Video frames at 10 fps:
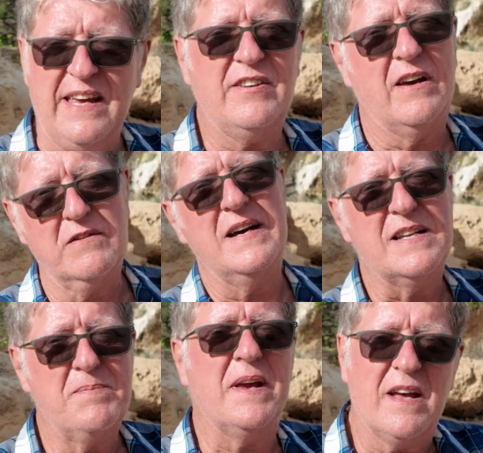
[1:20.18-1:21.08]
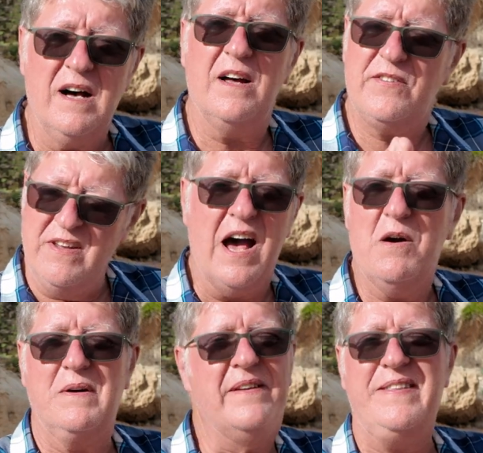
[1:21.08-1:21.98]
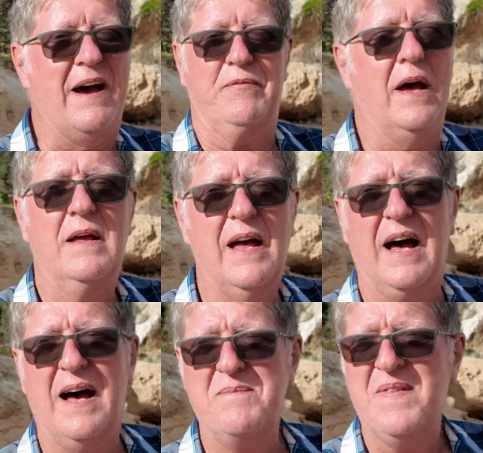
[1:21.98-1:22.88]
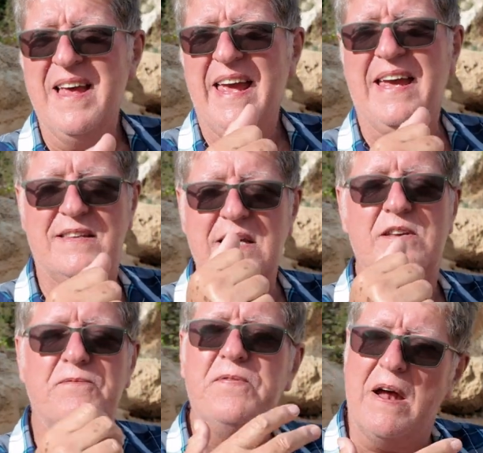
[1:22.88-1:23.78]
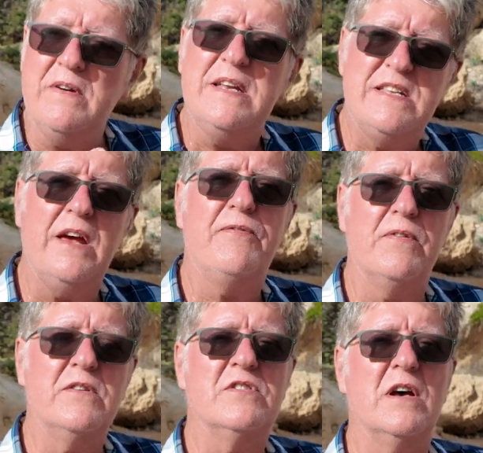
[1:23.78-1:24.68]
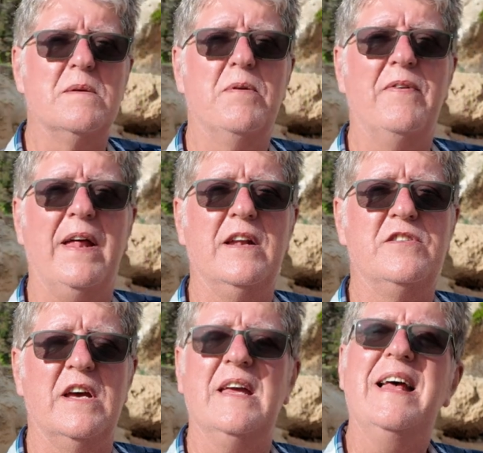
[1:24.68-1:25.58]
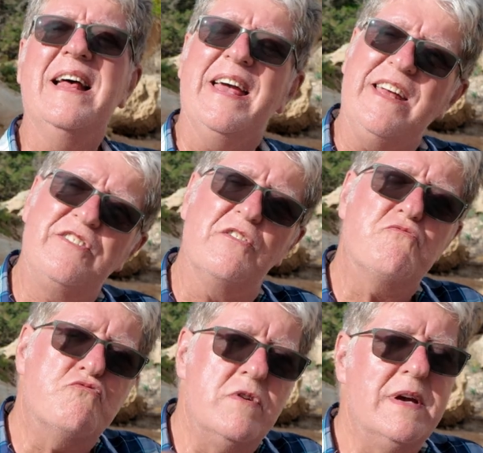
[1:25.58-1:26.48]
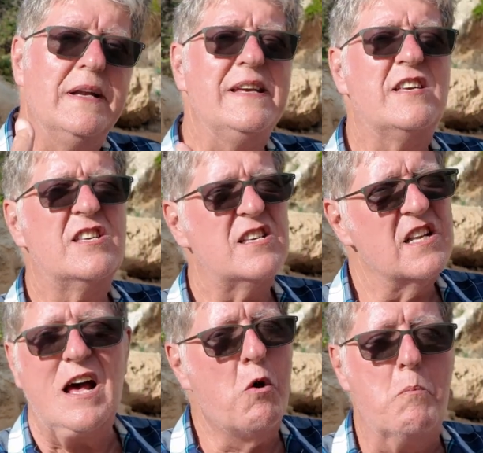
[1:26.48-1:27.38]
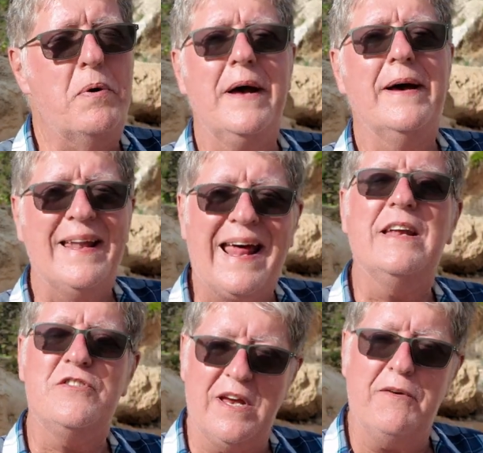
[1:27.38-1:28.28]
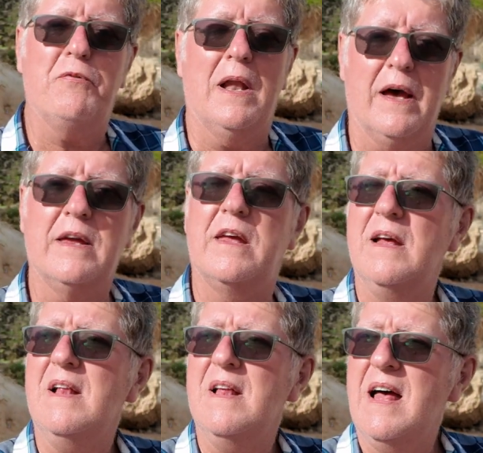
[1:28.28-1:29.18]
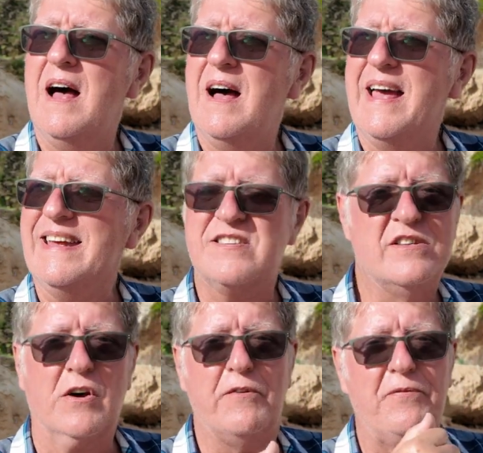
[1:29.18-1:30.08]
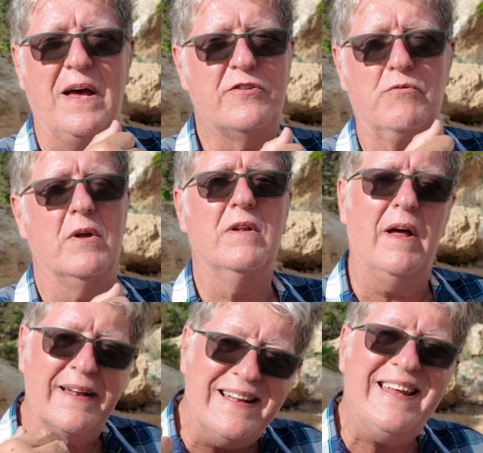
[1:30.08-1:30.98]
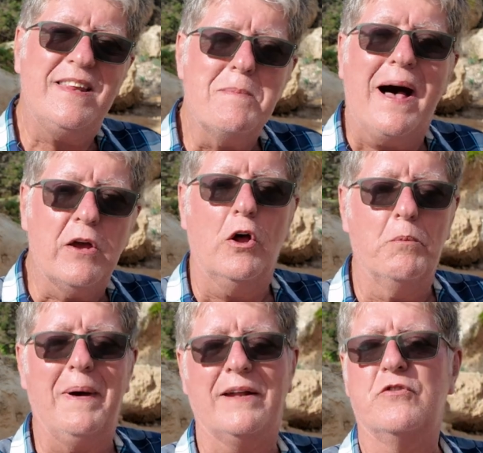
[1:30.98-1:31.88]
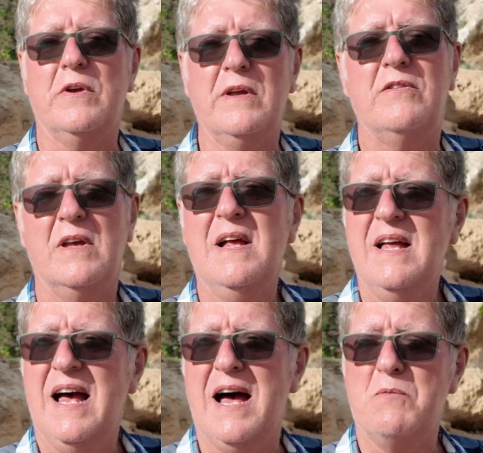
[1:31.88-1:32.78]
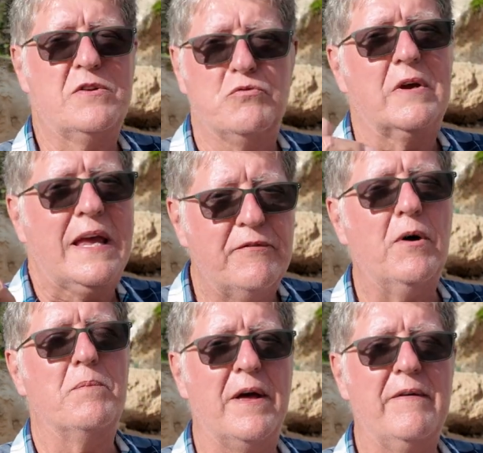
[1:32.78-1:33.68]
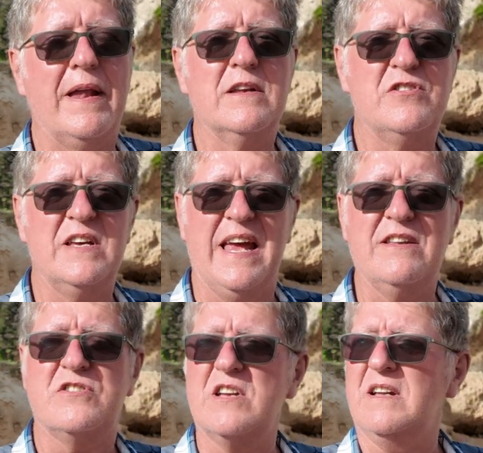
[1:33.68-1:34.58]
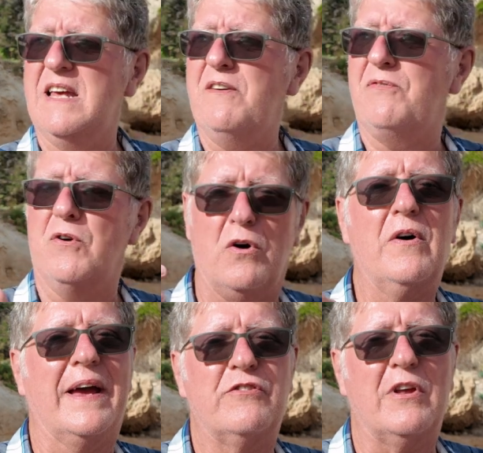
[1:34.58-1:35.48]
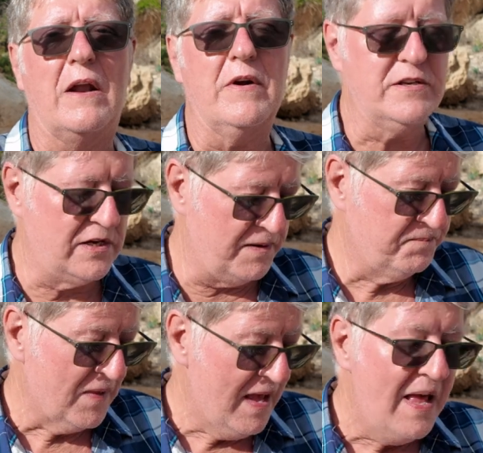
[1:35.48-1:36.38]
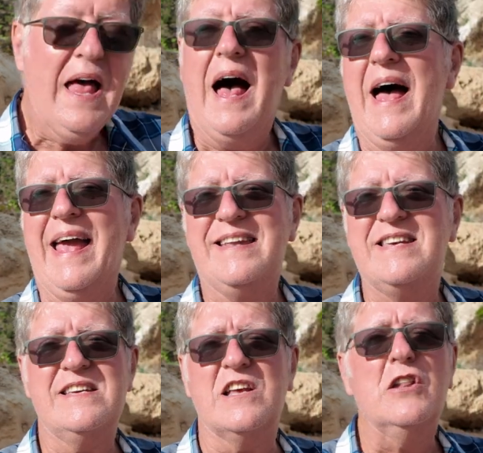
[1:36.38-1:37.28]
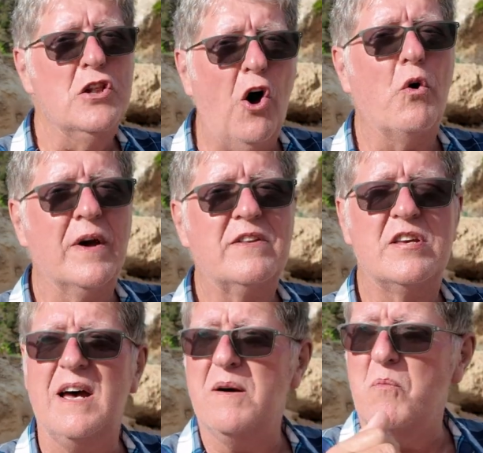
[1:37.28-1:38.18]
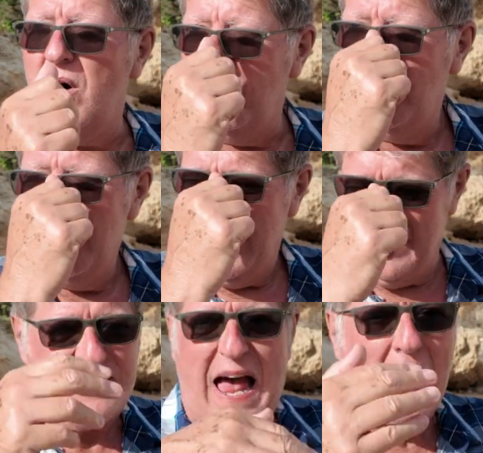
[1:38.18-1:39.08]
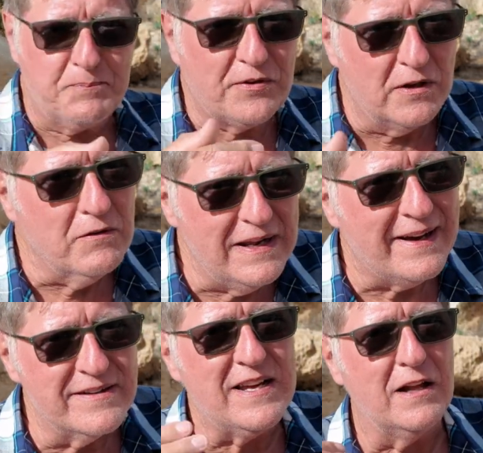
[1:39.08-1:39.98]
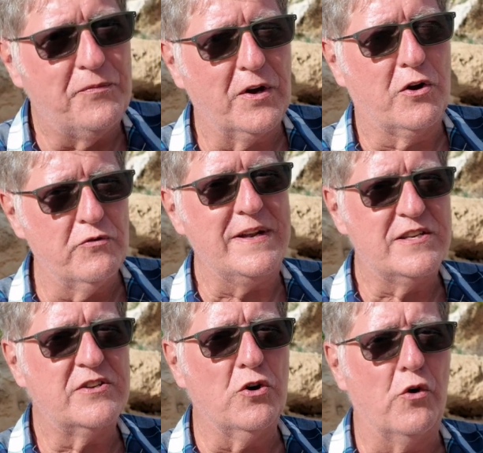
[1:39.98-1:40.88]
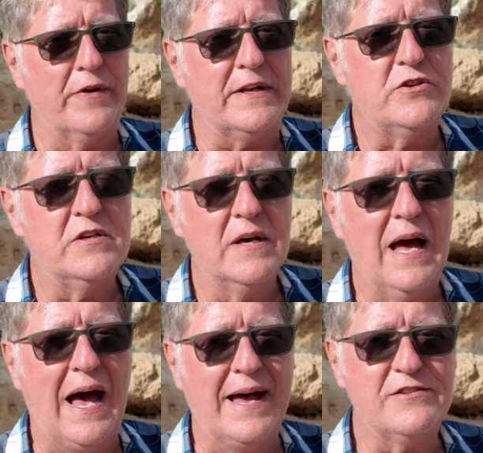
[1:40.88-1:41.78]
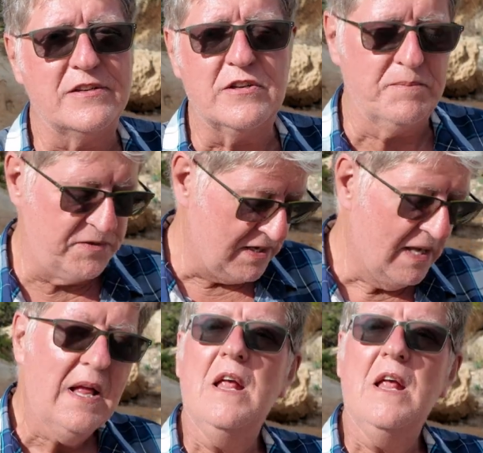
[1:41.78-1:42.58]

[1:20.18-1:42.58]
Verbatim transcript: Is it going to end up in cars? No, never. Um, it's, it's a very different type of energy. It's a really slow burn energy, if you like. Uh, it's not a fast one like lithium ion batteries, uh, which will give up their energy instantly for acceleration. Uh, it is a longer term one, and that's absolutely ideal for grid storage uh, systems,